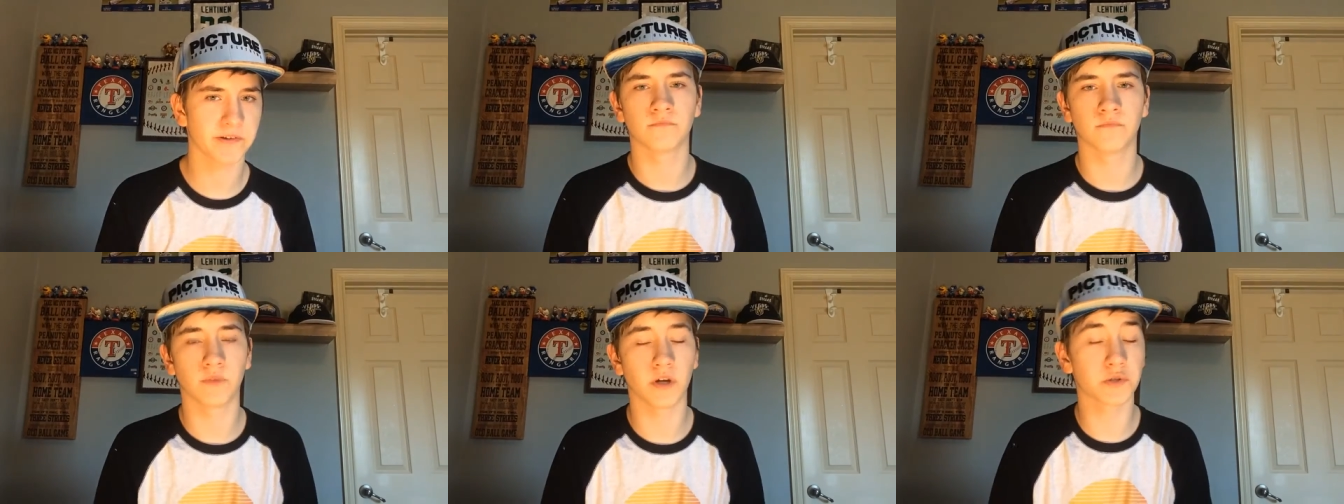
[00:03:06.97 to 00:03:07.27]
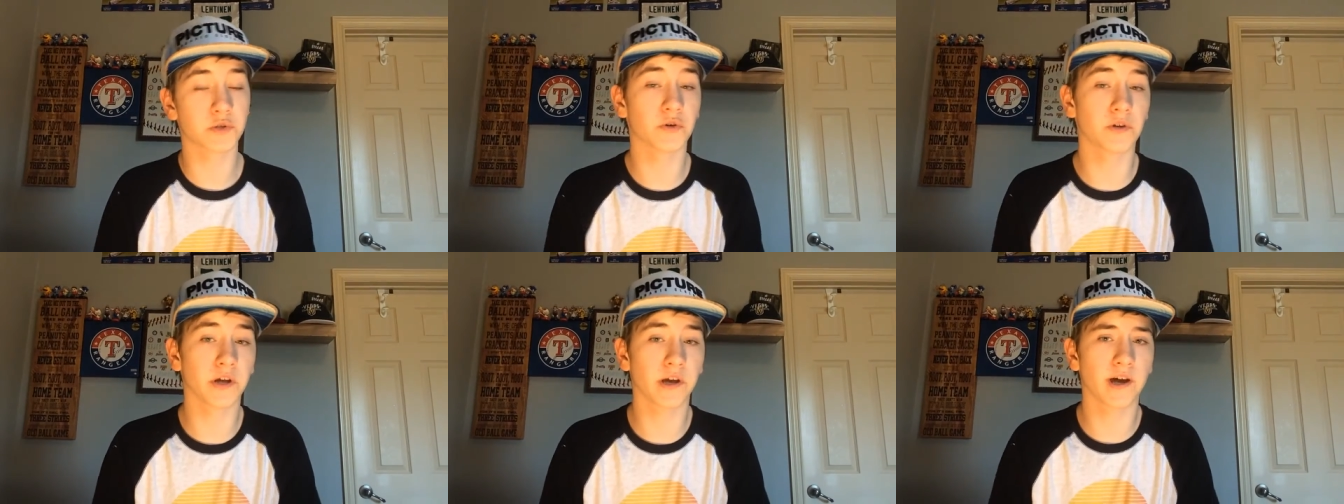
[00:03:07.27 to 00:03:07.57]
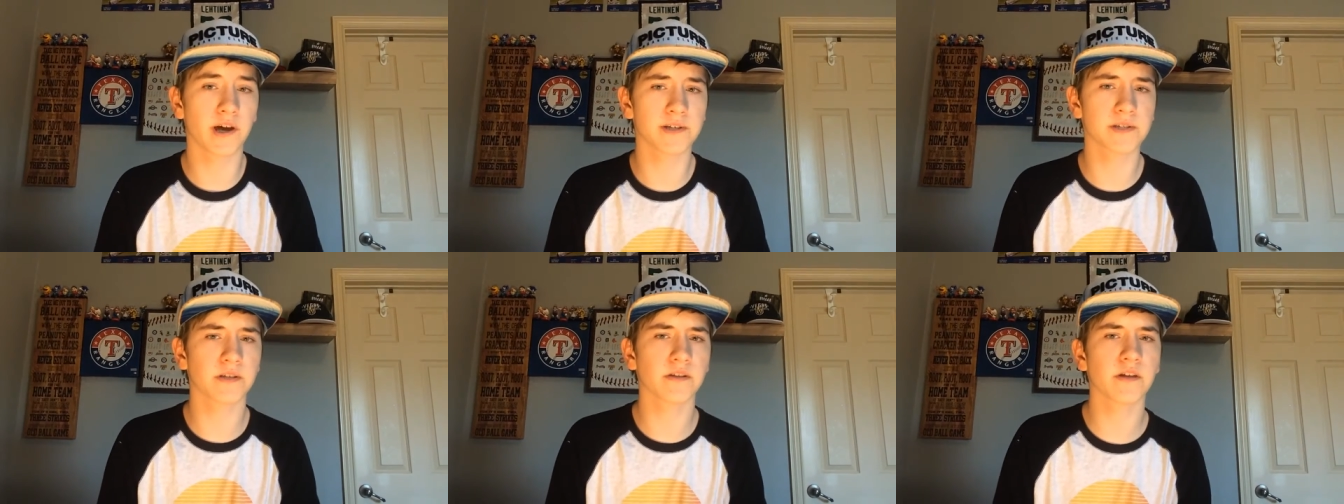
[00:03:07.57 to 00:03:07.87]
That's going to
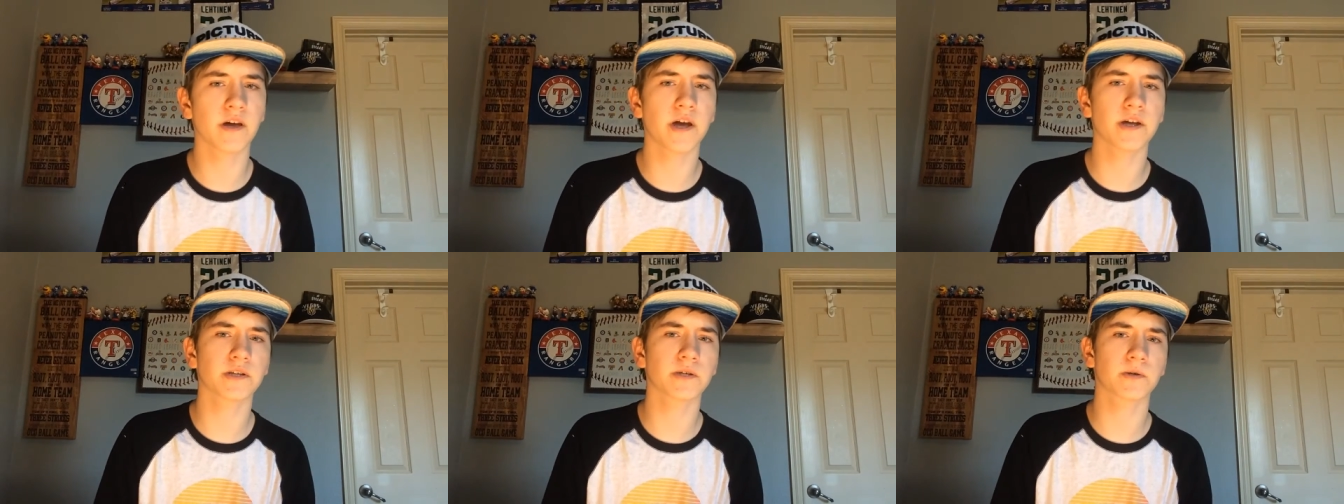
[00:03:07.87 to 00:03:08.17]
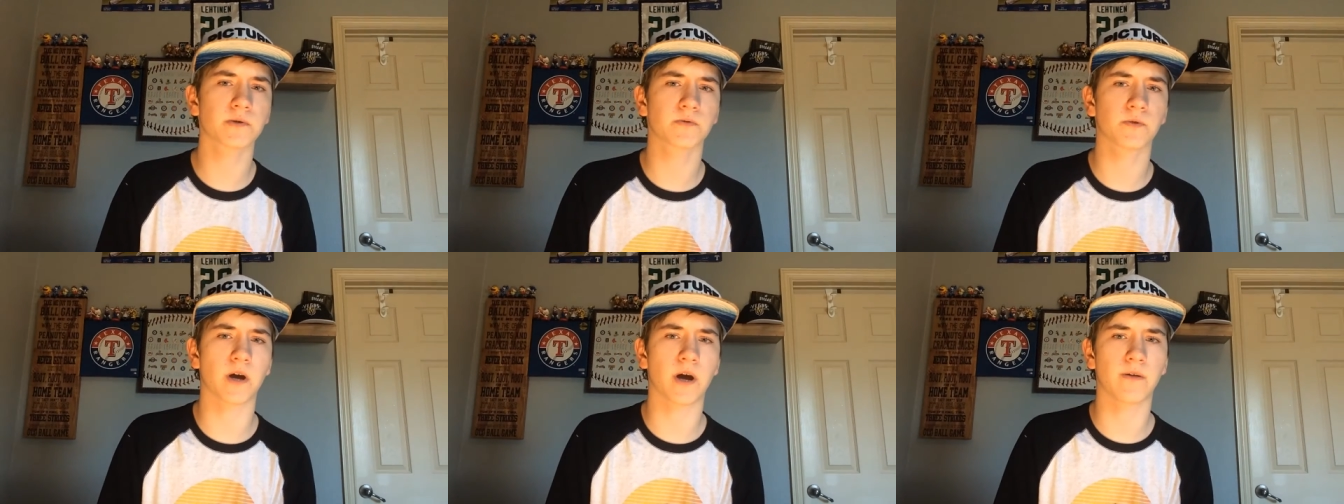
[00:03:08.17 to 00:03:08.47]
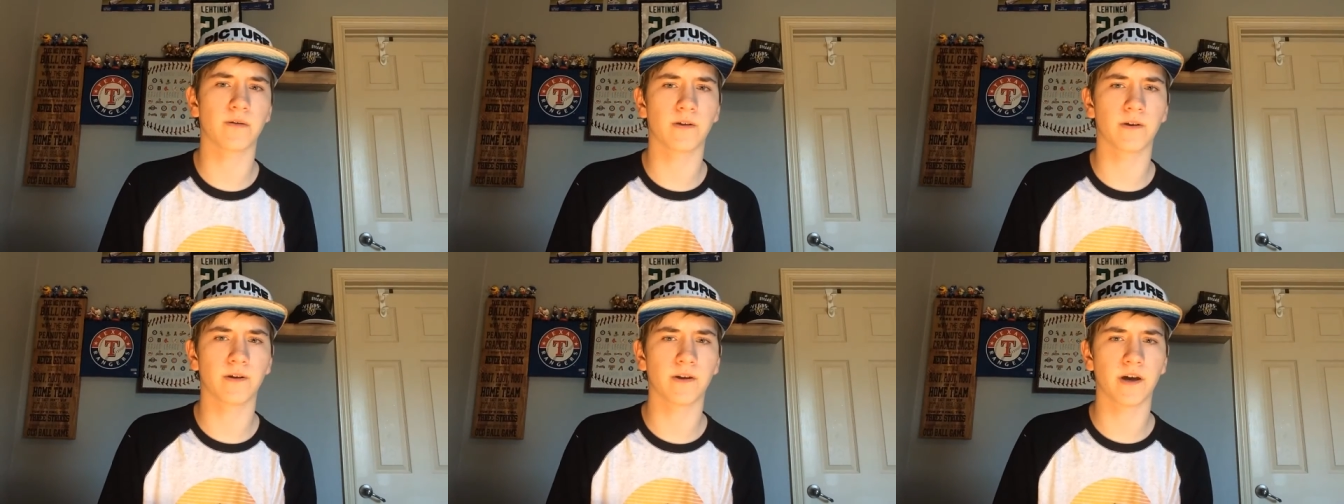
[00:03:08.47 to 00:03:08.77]
guys, like,
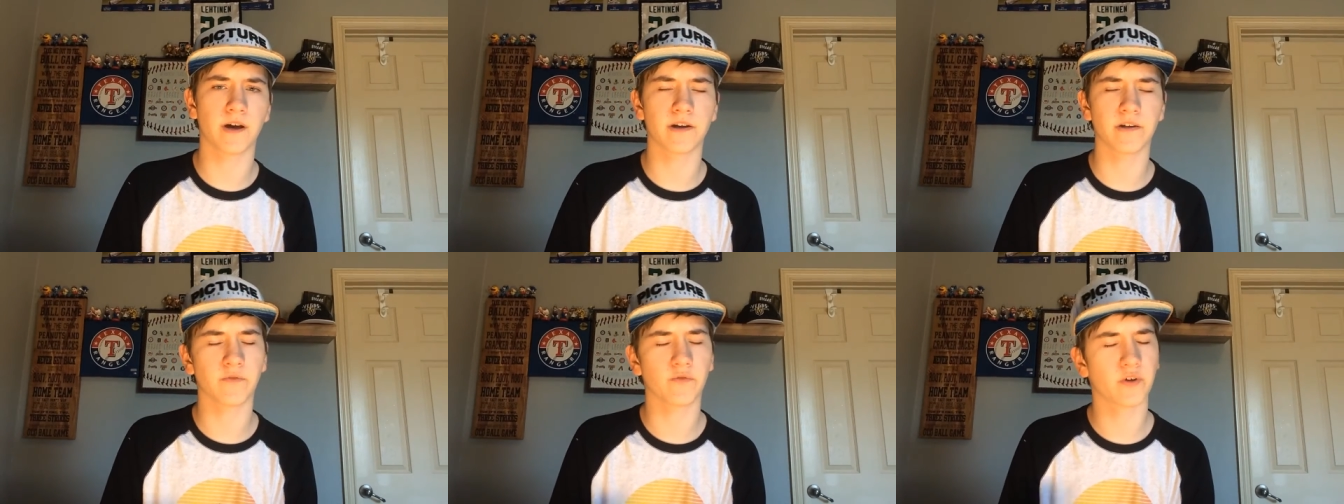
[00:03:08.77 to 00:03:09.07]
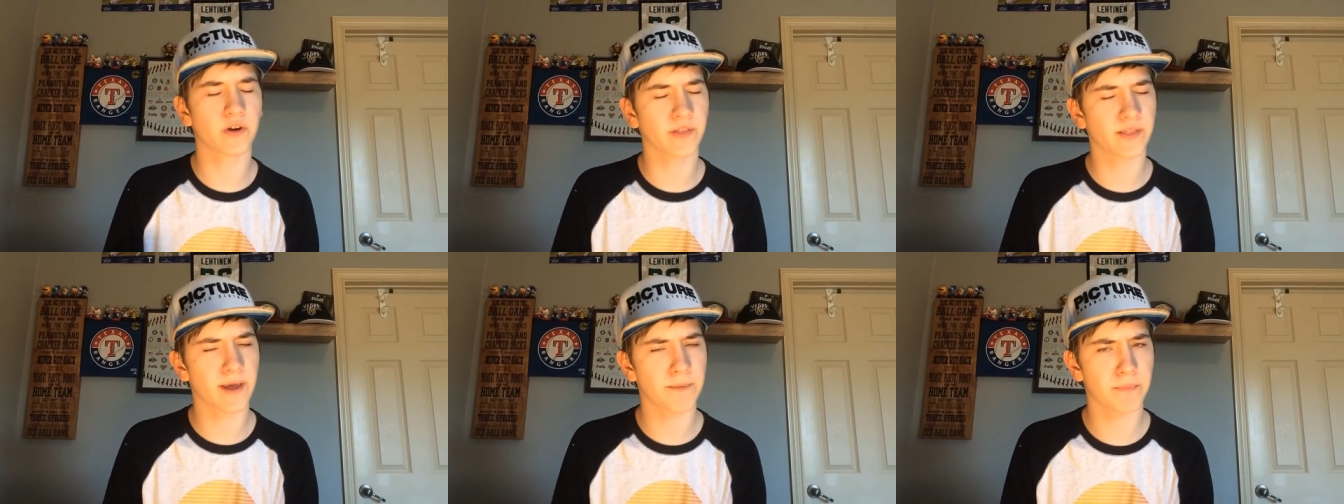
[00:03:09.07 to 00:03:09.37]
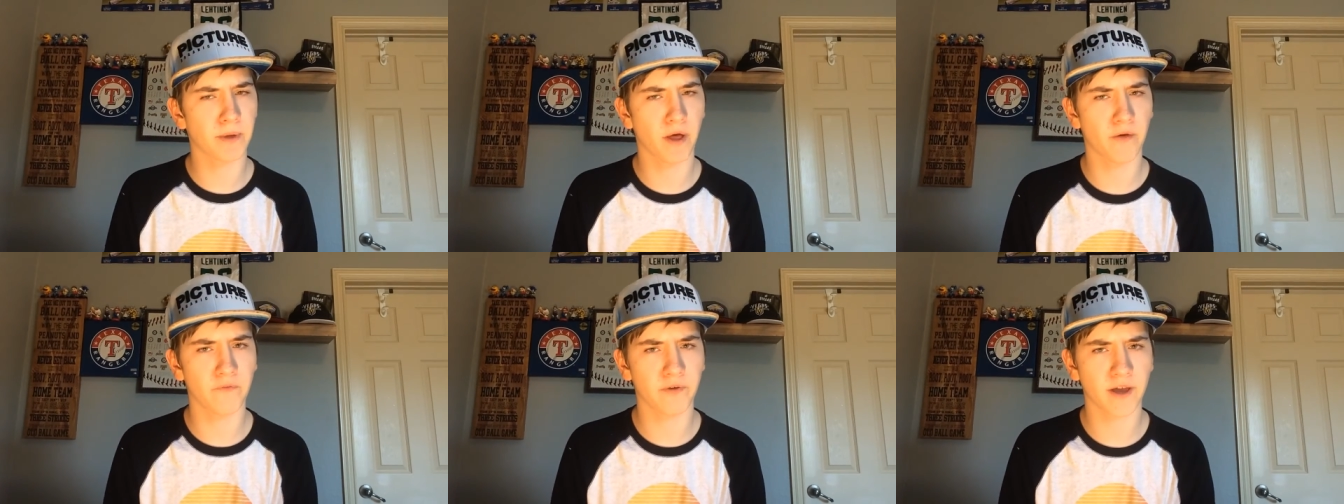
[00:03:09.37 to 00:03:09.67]
subscribe, do not ring that
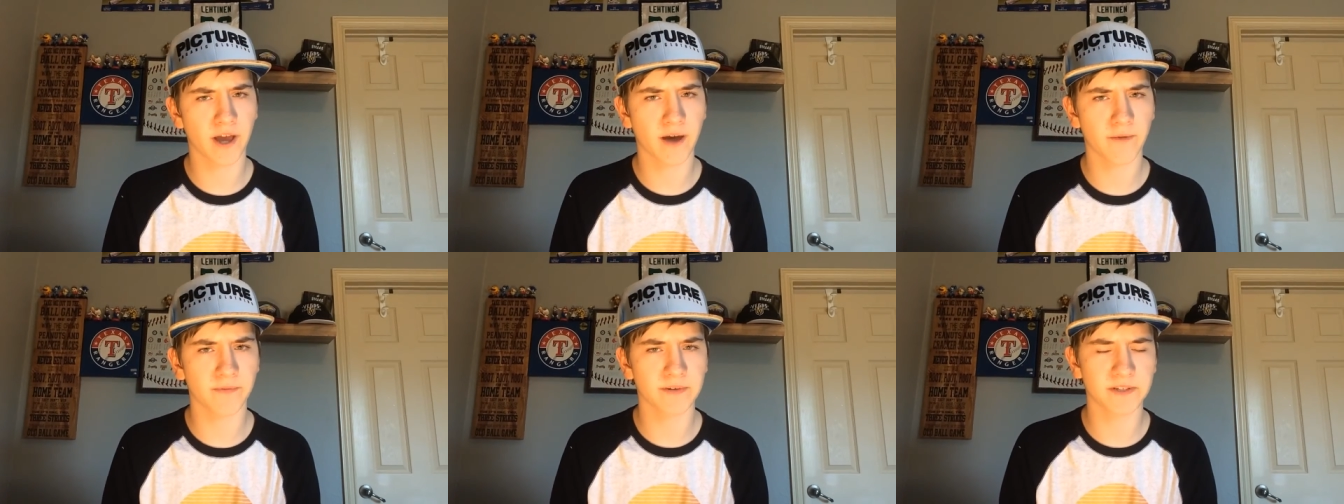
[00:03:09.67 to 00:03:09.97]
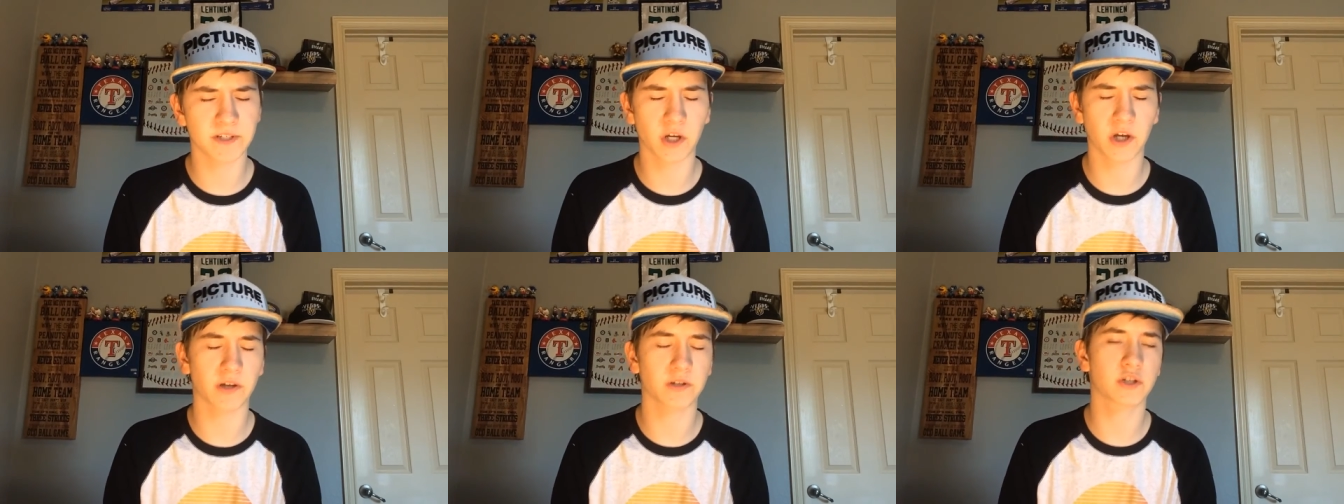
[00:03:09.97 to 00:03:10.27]
bell if you haven't.